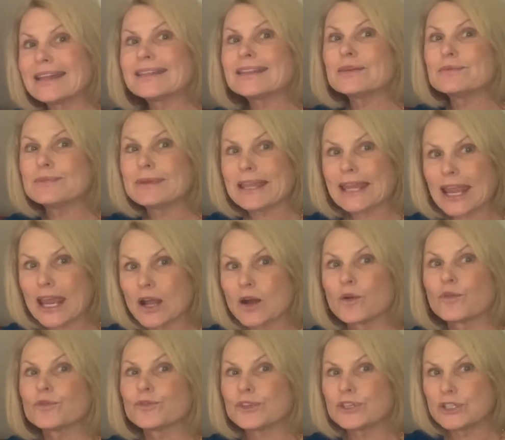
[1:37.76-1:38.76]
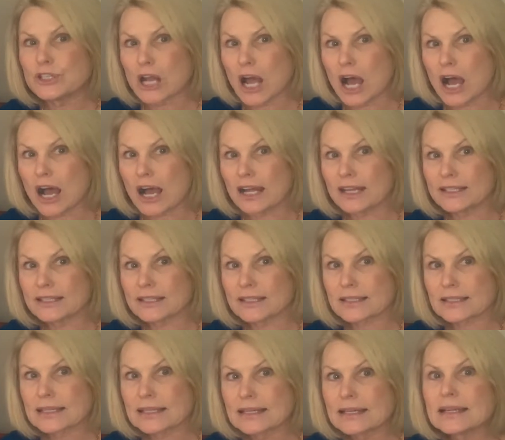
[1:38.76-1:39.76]
them count the
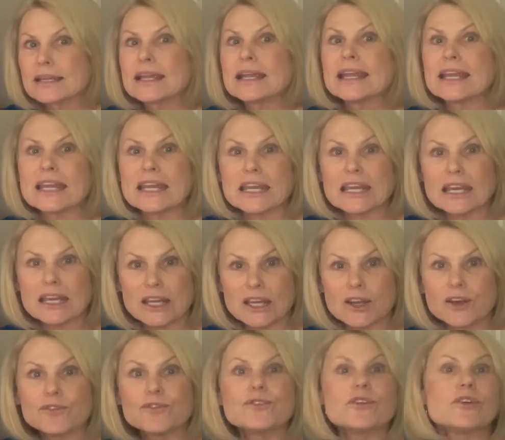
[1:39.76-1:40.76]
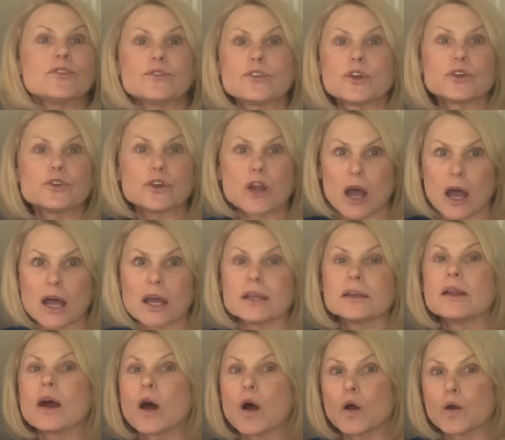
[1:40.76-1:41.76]
dots. If they do not
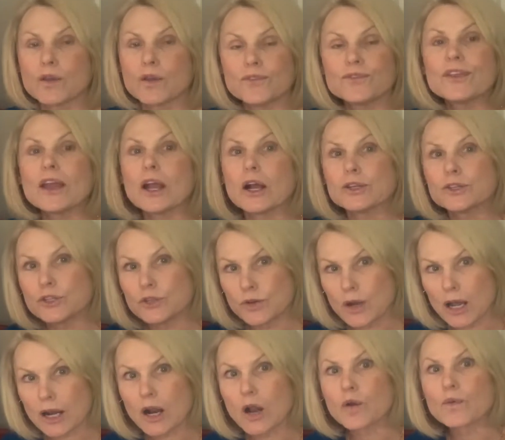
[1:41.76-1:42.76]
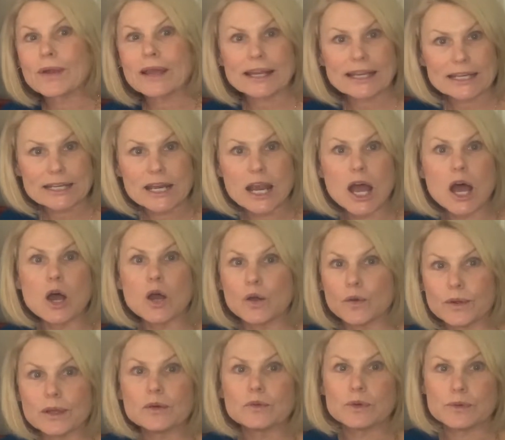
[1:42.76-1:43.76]
already know,
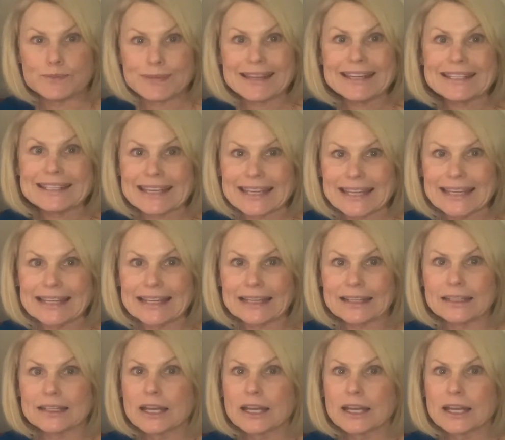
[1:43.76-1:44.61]
it would be 10.